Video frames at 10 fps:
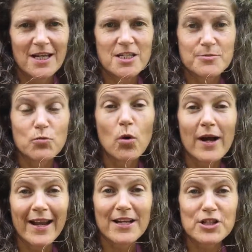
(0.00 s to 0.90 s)
as to
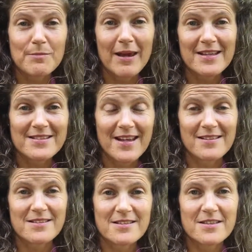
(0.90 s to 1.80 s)
why it actually makes
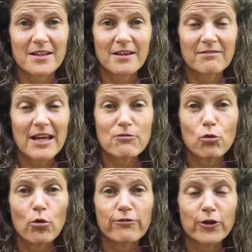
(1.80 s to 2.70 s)
sense to eat
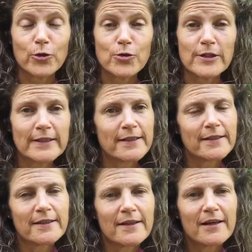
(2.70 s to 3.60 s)
raw food.
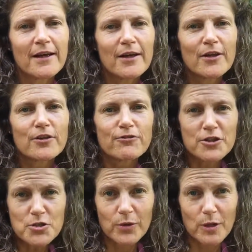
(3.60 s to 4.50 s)
The
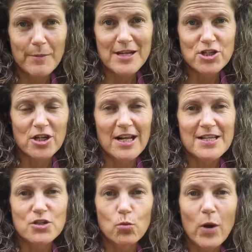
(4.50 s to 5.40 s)
first one I'll mention
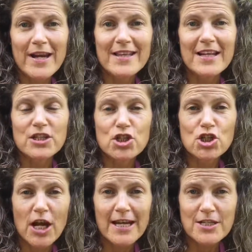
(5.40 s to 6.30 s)
is the way that it
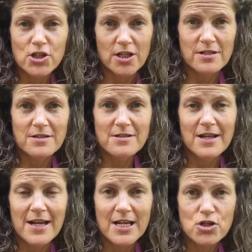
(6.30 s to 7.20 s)
changes
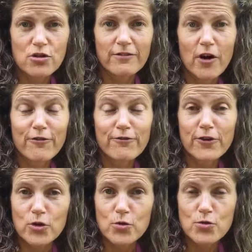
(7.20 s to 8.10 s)
the nature of our
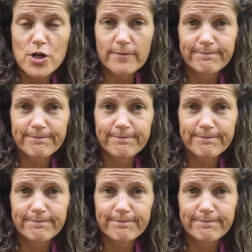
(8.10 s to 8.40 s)
food.